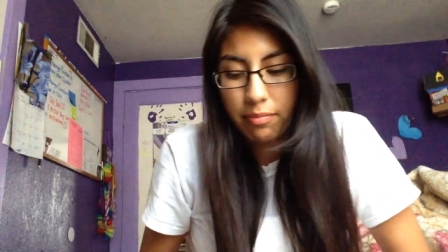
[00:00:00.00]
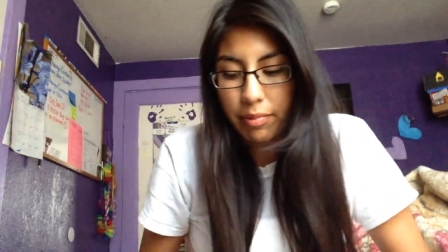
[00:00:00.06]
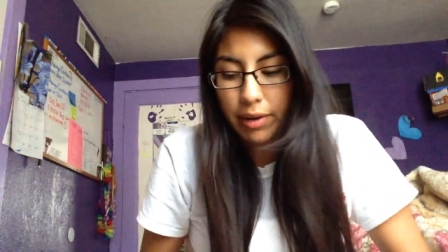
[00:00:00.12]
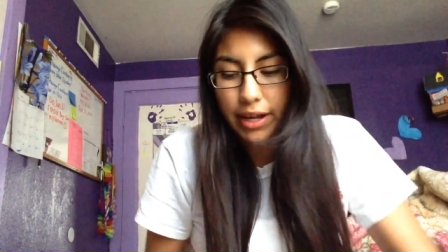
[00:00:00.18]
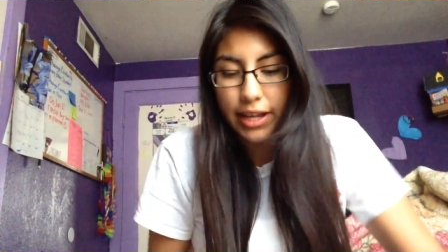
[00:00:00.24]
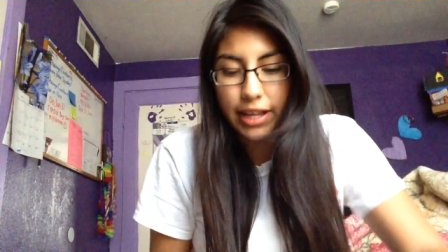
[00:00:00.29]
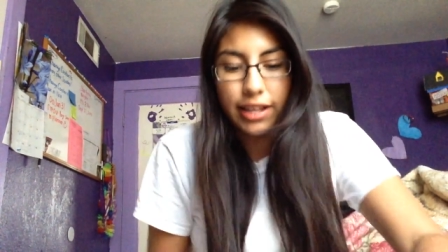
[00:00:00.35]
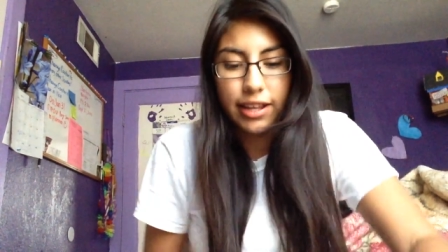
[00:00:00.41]

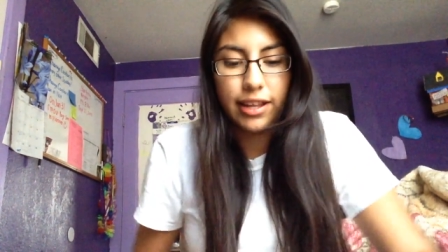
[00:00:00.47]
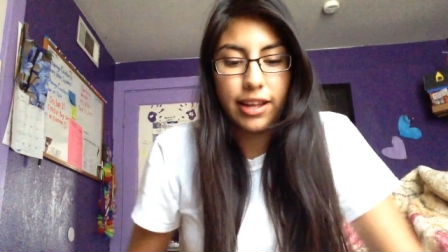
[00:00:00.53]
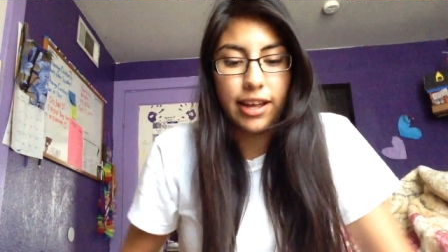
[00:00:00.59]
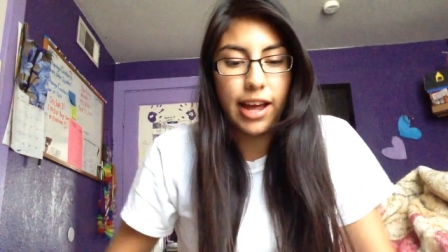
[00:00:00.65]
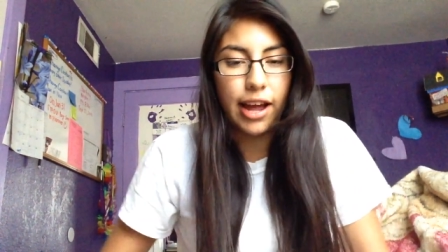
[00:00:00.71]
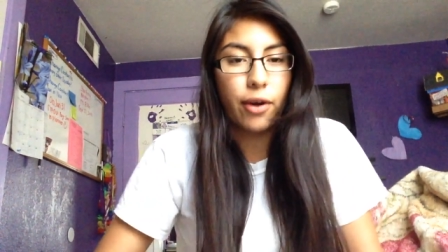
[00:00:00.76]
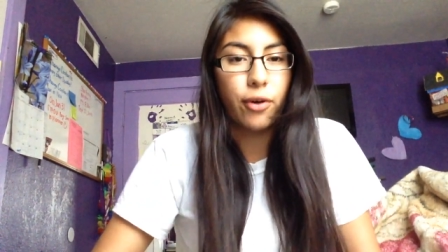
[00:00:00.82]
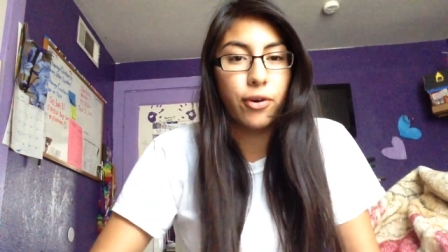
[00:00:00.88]
but
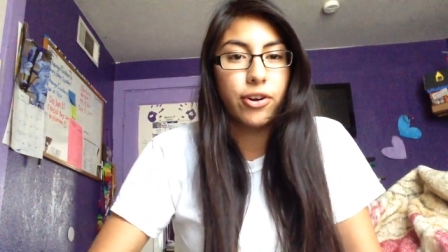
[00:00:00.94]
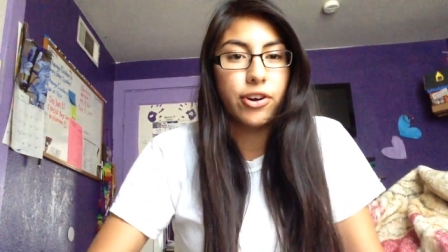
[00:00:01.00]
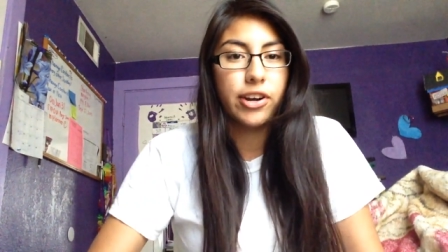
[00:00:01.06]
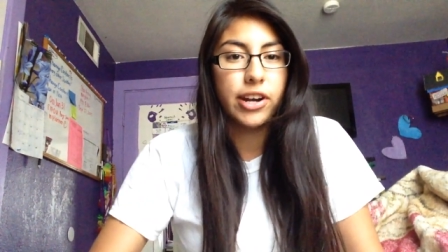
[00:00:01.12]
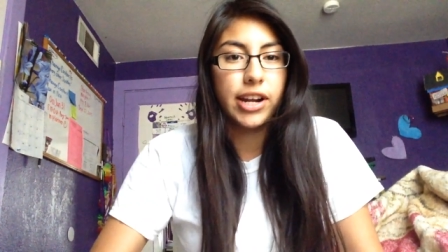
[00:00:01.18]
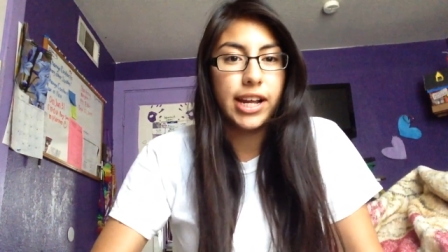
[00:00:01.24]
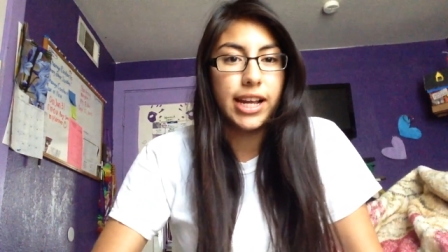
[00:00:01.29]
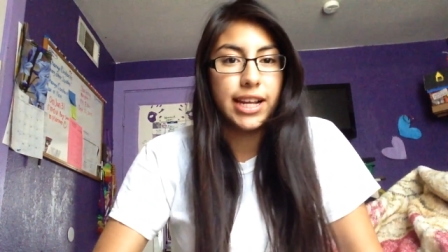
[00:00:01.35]
I
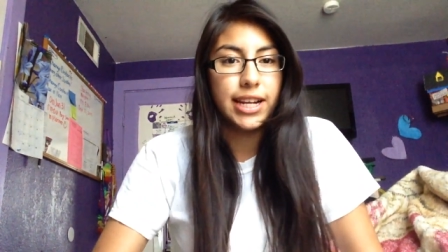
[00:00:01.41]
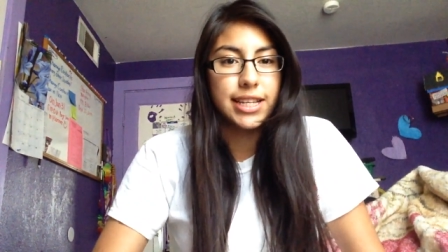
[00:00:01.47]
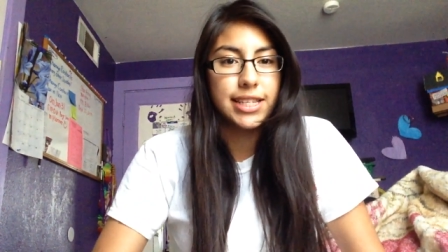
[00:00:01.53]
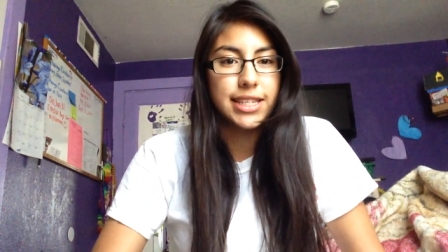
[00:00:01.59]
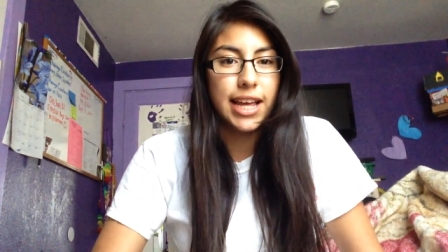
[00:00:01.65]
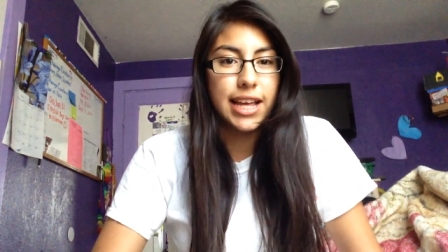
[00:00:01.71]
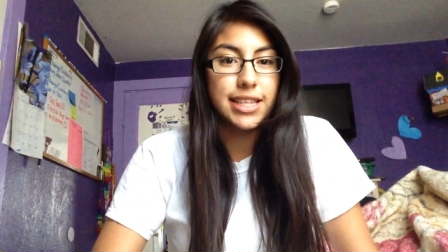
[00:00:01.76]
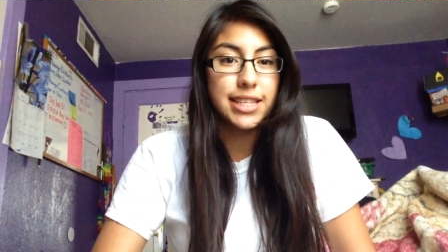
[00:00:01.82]
ordered it in a
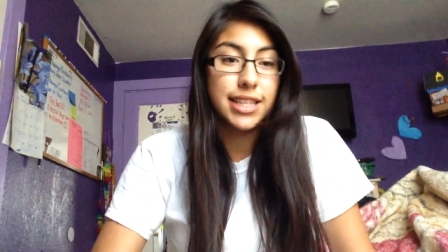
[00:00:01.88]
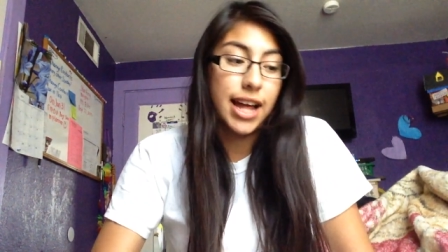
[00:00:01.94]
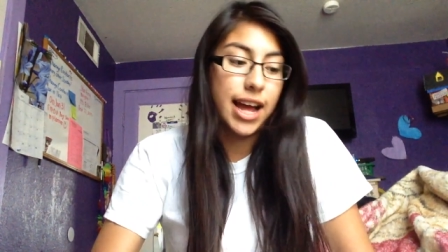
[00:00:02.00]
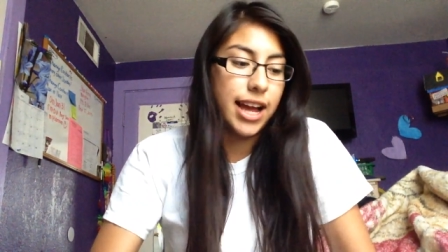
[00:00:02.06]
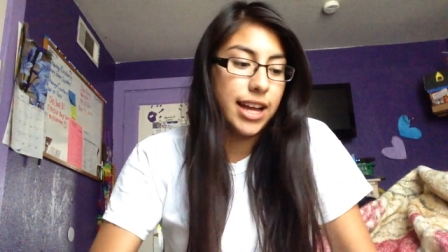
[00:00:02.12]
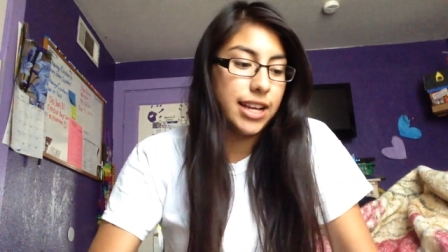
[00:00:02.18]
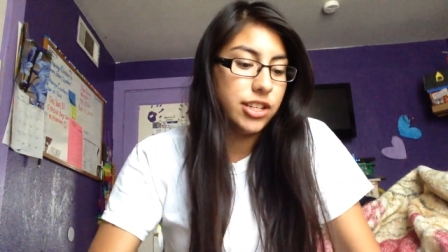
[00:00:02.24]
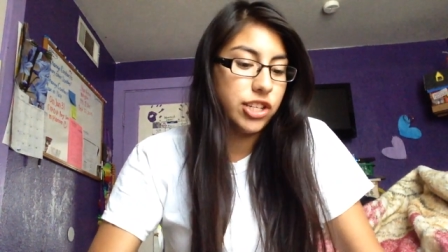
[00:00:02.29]
size 9
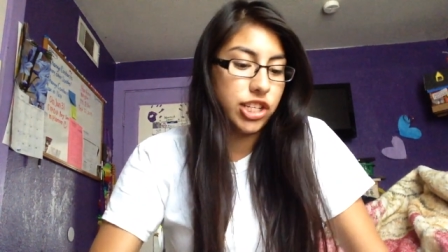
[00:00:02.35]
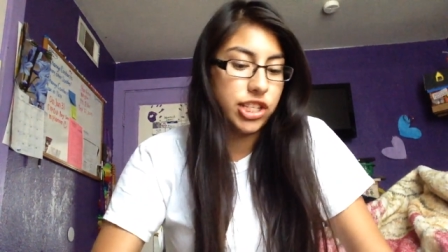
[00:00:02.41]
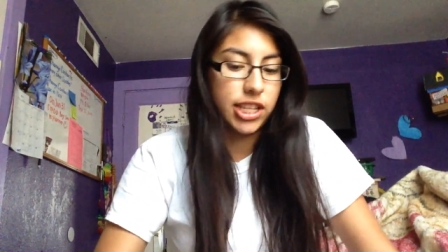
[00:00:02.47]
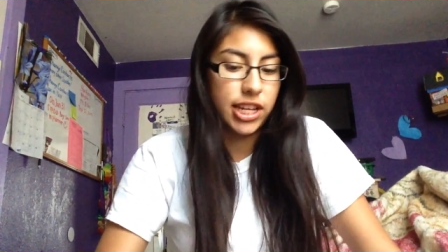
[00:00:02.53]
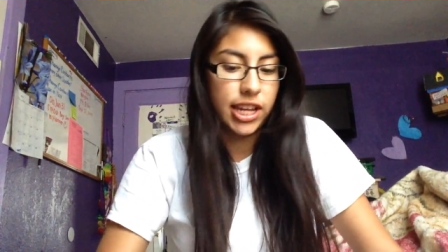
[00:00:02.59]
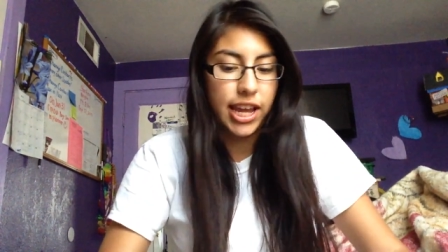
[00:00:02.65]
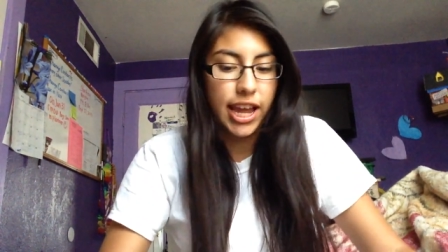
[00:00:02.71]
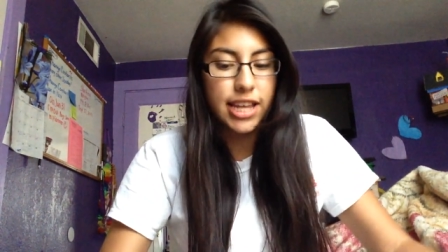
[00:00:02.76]
just
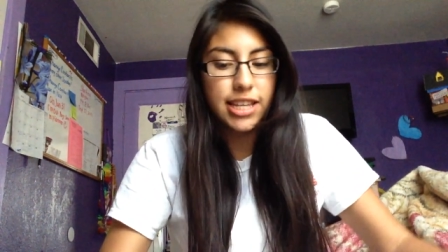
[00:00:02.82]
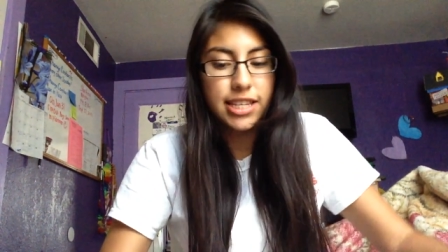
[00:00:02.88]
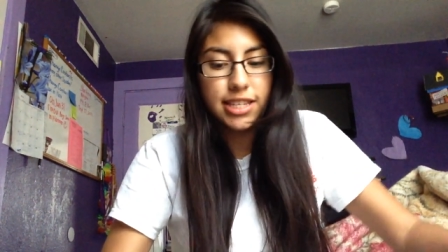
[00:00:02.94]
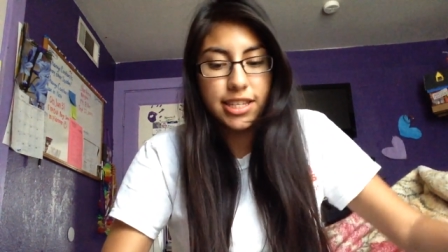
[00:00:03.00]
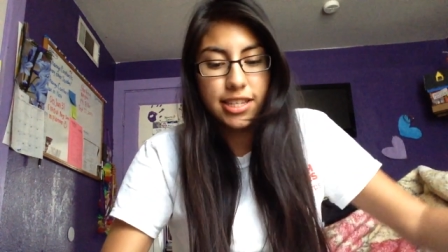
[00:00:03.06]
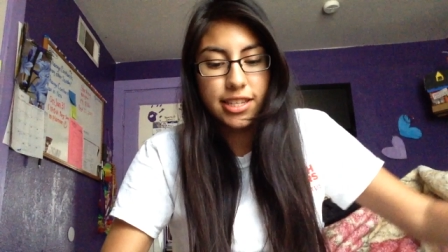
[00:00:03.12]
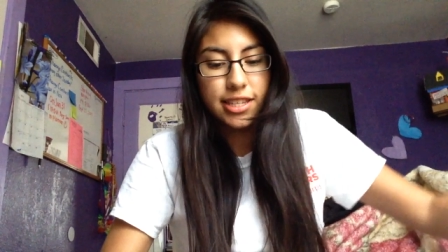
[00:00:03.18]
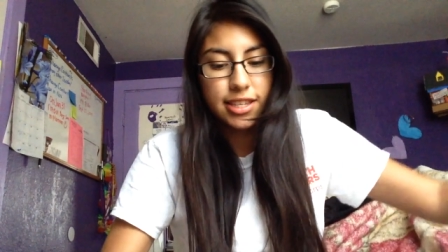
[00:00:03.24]
in
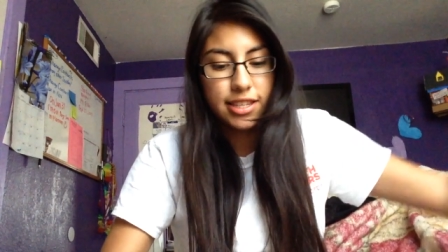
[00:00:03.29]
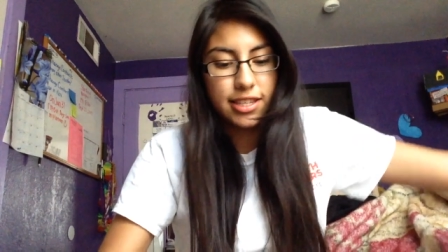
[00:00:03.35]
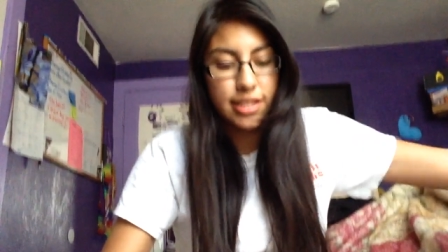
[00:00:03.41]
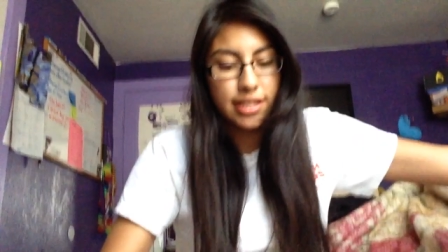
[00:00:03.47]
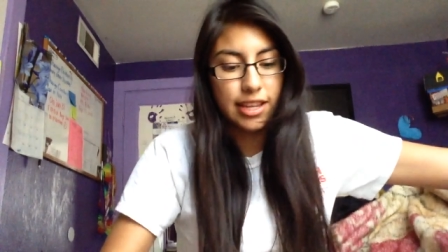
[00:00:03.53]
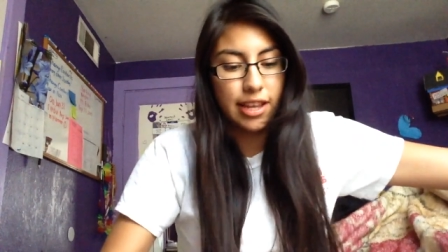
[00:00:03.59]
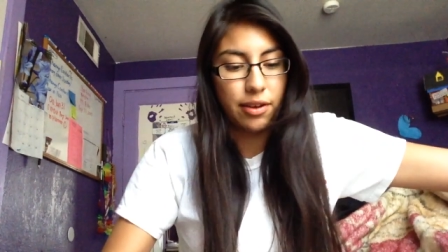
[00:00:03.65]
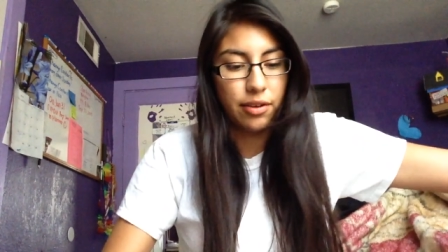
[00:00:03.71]
case
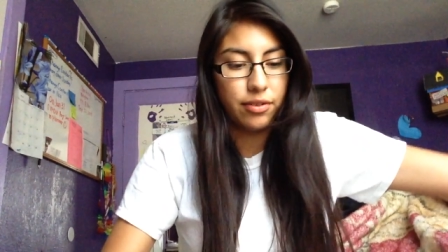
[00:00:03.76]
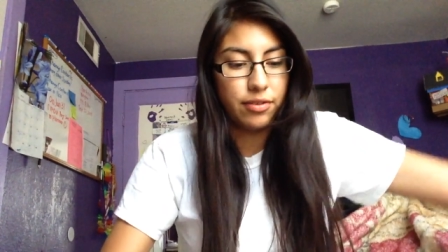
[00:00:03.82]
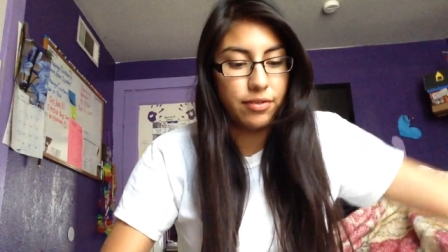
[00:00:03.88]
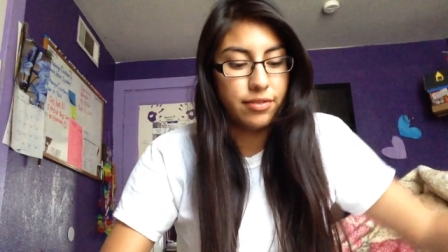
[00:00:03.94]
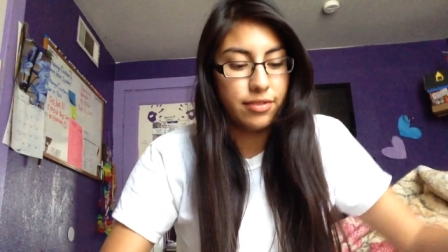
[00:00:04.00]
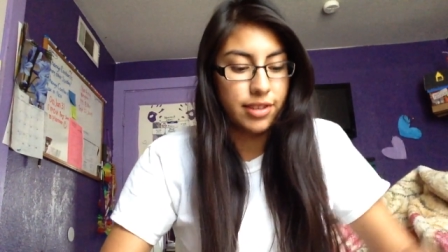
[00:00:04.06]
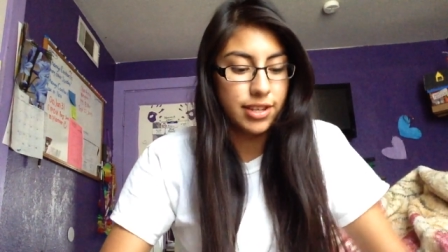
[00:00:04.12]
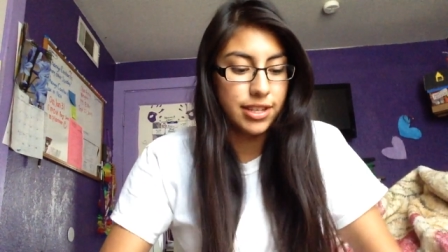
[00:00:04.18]

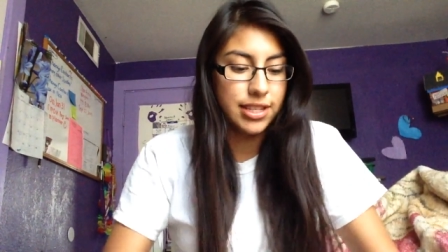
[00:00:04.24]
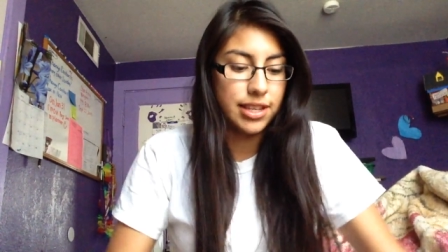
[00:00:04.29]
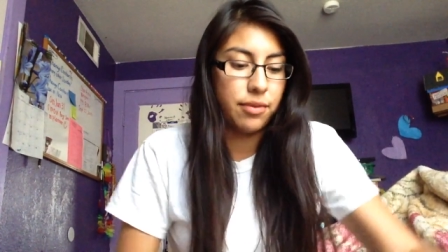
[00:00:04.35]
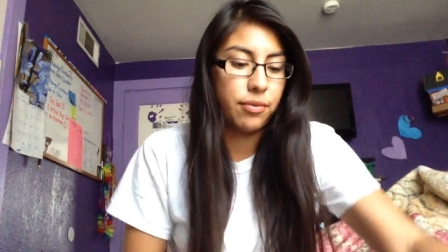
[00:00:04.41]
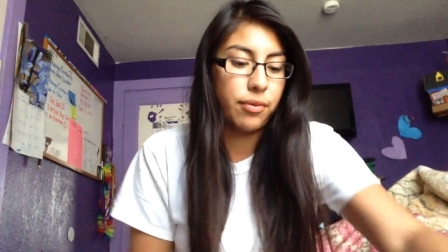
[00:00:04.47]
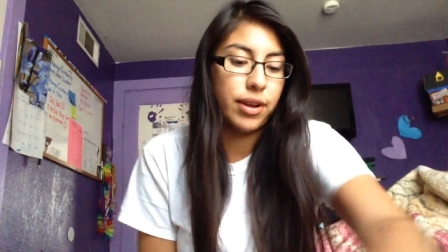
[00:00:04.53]
because it, it,